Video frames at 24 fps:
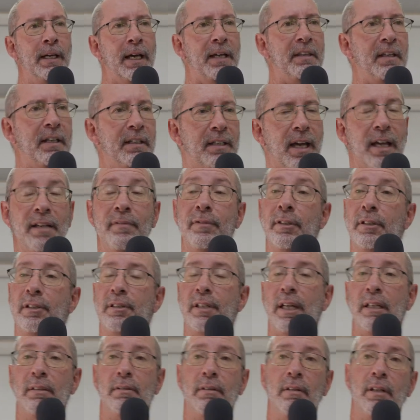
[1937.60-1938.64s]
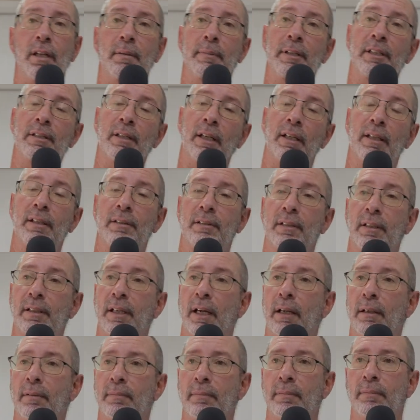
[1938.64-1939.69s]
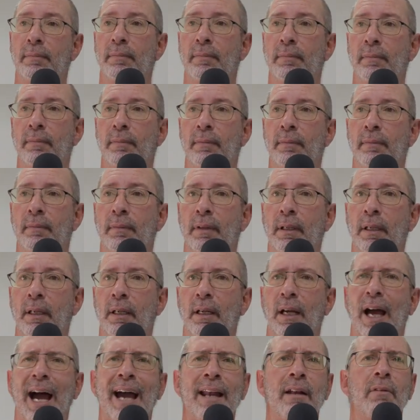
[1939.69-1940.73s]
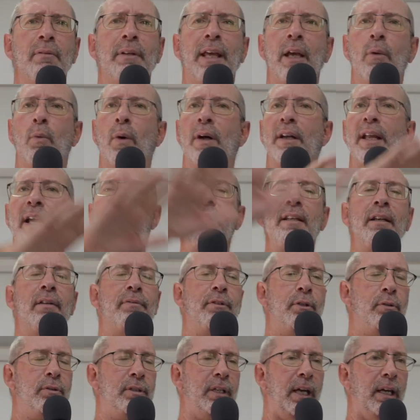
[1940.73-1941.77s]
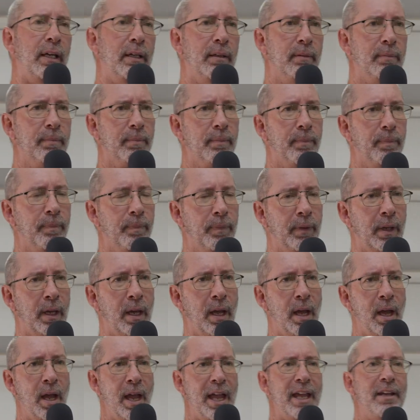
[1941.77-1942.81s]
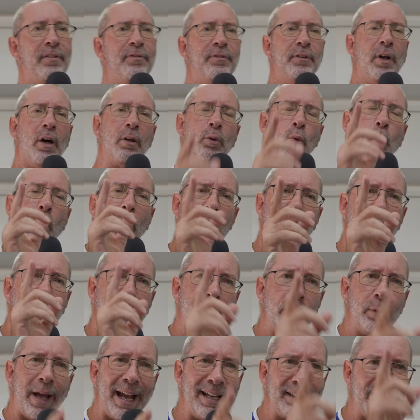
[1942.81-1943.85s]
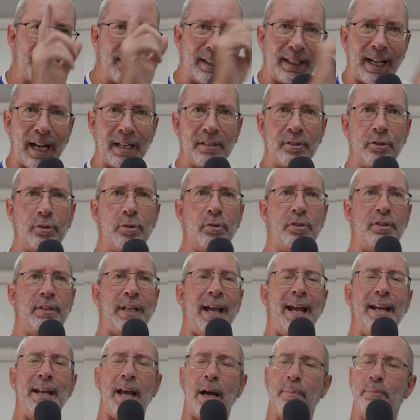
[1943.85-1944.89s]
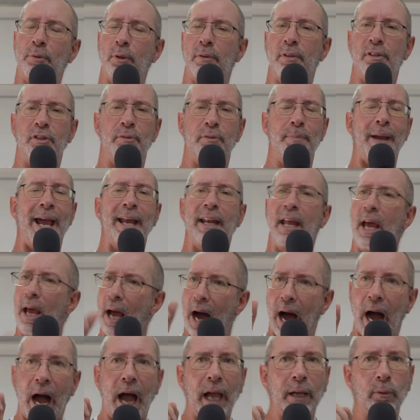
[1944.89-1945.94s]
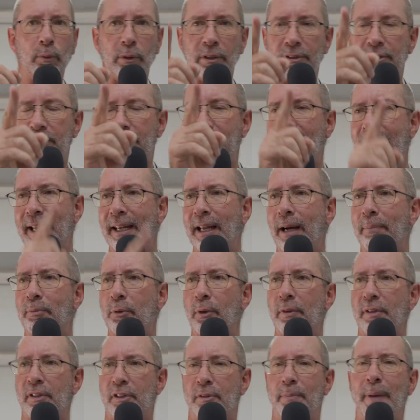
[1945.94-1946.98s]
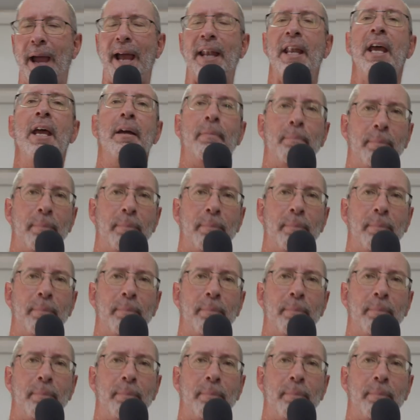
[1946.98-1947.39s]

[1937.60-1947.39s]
And then David said to them, he said, listen, young, I don't care what any of you say. If not one of you has the guts to stand up to this man, I will stand up to this man.